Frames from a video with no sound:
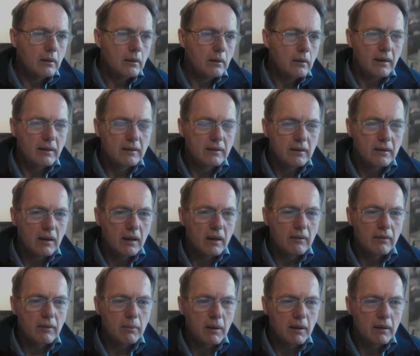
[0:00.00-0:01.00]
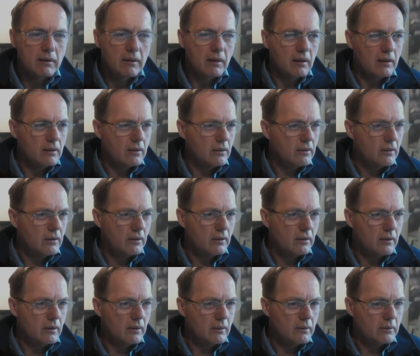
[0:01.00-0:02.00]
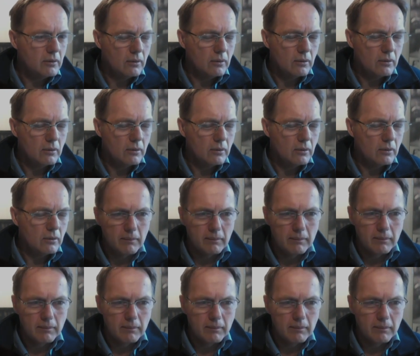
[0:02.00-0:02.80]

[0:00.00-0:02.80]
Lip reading: Yeah, it's kind of a bit dangerous, isn't it? Short term.